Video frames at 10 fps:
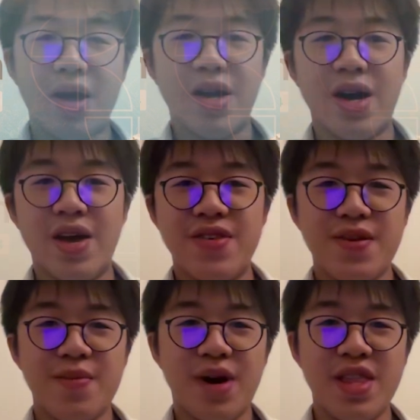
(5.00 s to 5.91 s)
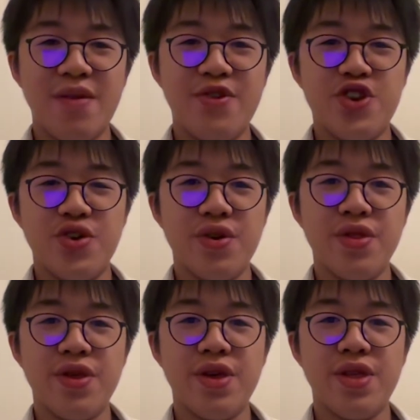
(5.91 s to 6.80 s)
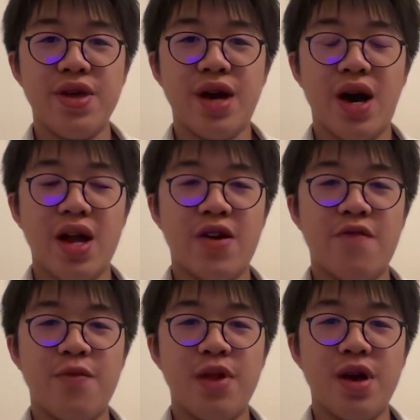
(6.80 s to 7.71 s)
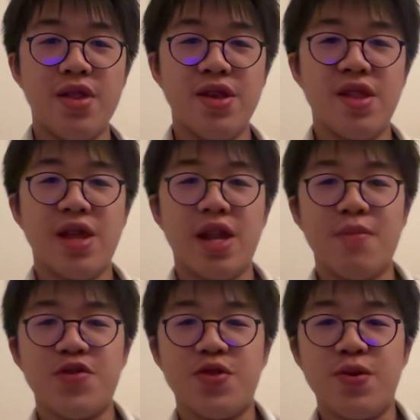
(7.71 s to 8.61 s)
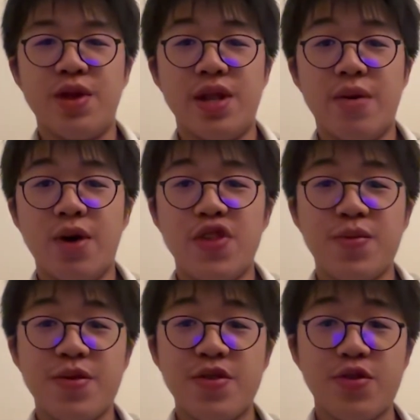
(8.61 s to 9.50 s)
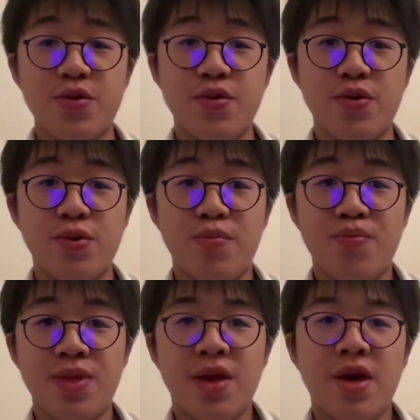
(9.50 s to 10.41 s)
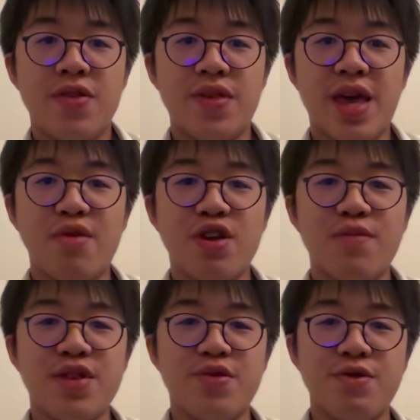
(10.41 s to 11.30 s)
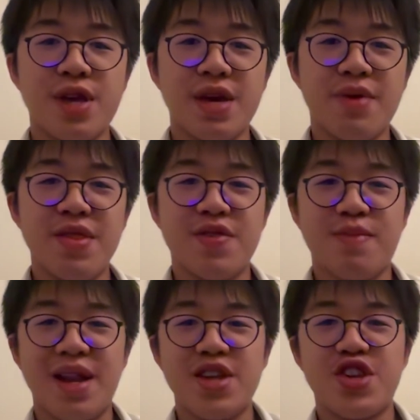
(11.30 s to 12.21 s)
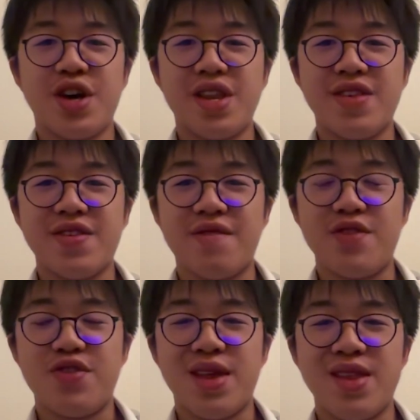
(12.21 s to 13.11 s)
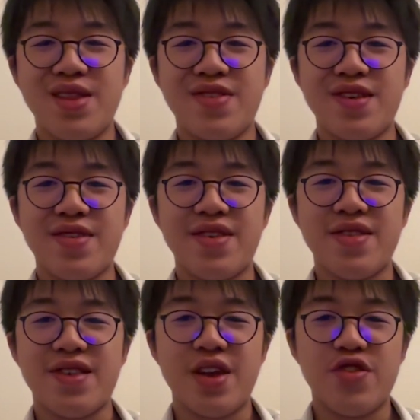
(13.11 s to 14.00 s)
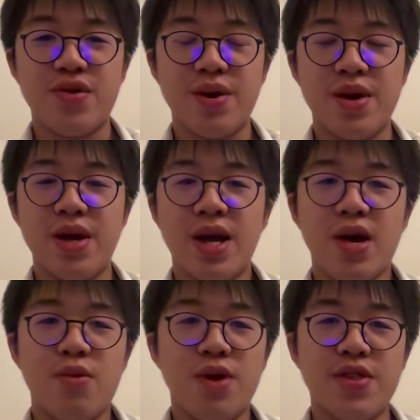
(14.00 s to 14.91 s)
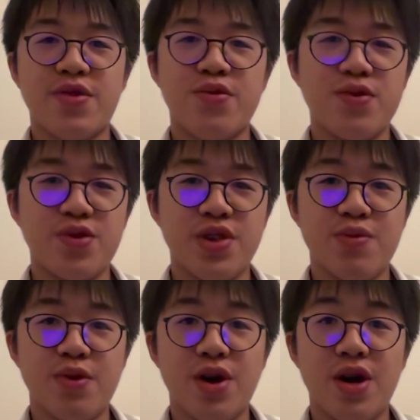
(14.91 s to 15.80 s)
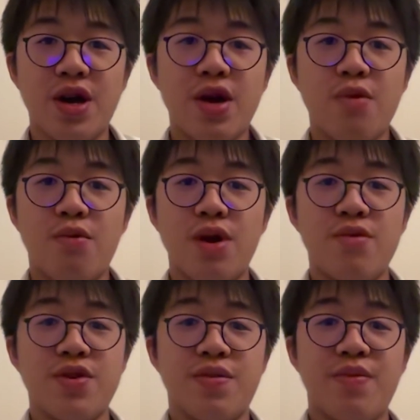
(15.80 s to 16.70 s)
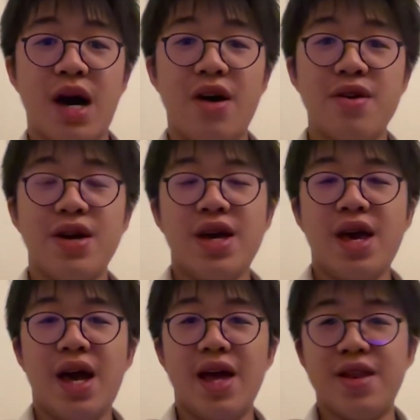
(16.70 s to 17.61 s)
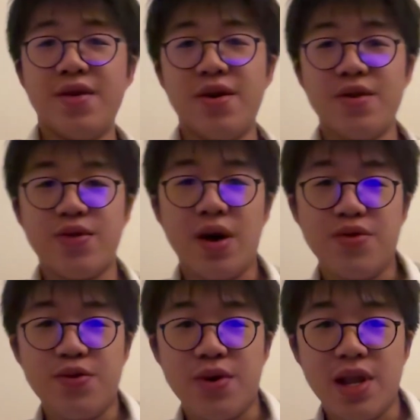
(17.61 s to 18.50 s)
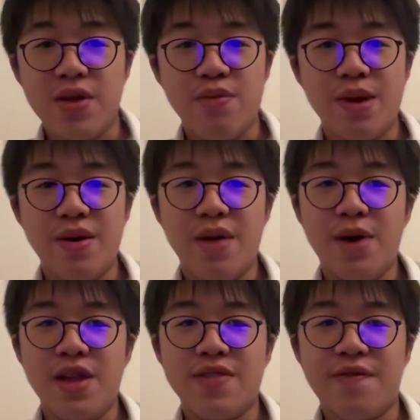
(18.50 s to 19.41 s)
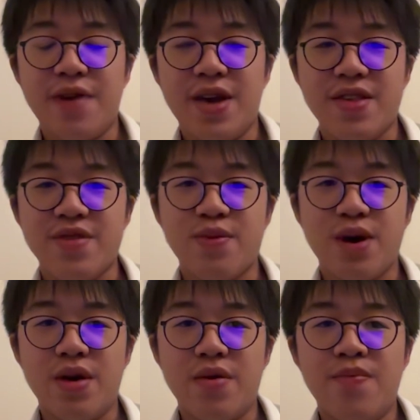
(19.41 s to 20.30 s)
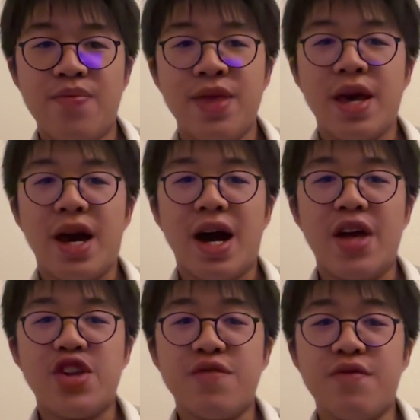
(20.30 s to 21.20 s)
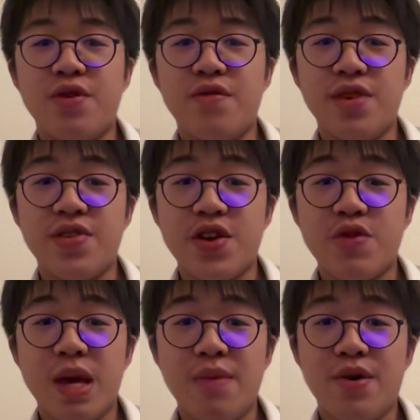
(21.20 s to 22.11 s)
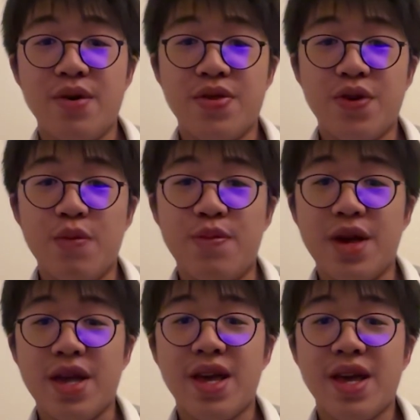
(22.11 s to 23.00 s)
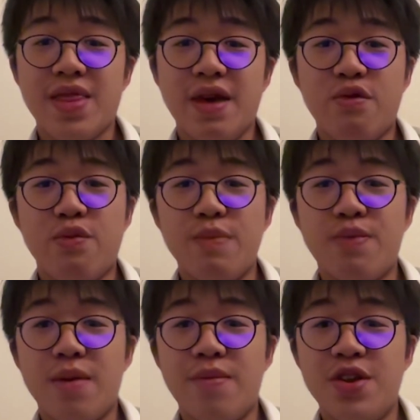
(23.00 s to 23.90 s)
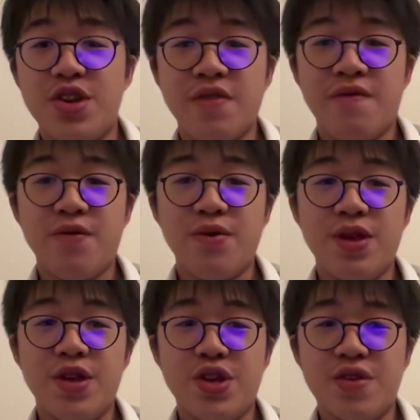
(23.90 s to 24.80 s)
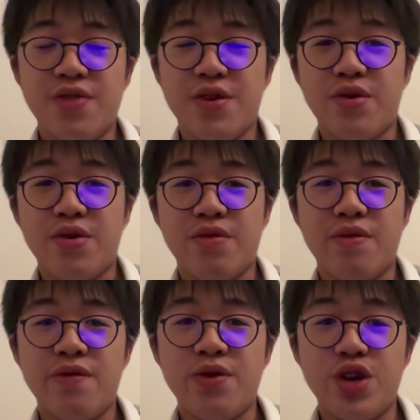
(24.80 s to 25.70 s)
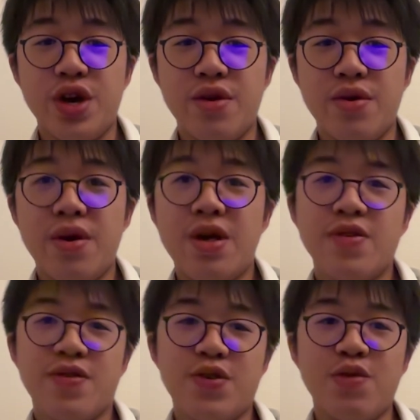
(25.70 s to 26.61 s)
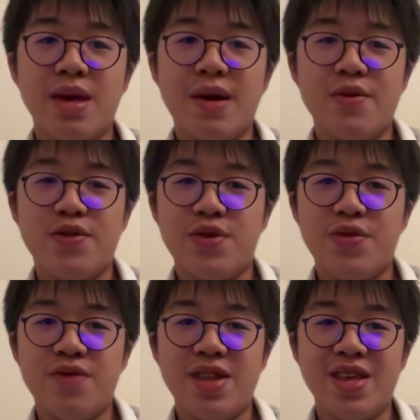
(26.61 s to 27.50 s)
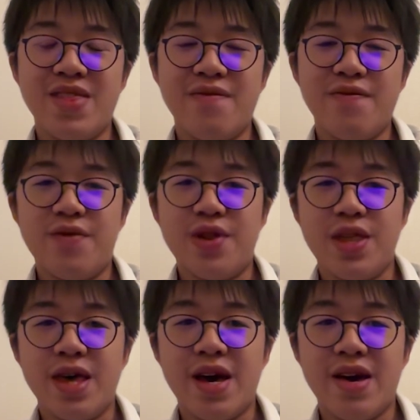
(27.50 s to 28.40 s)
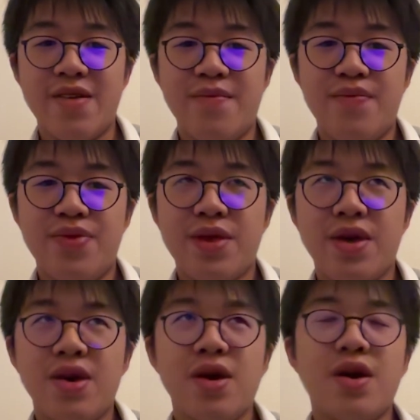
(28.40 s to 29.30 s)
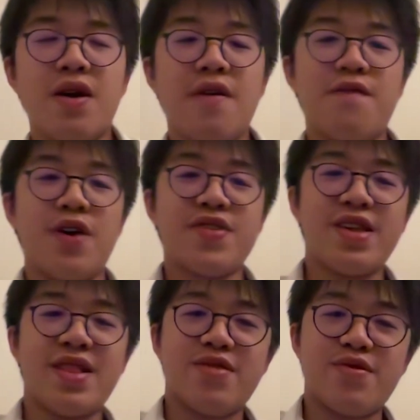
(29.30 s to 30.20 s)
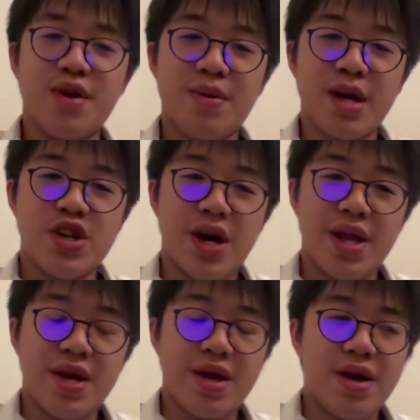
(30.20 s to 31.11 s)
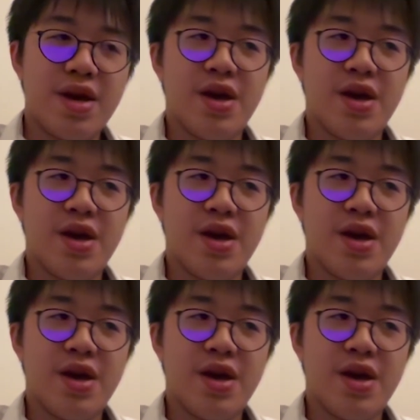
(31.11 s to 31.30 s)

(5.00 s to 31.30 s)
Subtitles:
Hi guys, my name is Jonathan. I come from London and I'm a student at Westminster School. Today I'm going to be talking about the Spanish-Chinese silver trade in the 16th century, what its causes were, what it was about, and I'll talk a little bit about its effects as well. I actually wrote a research paper on the topic that will be published in the full edition of the Concord Review Journal, so you'll be able to read it fully there. Firstly, let's talk about China.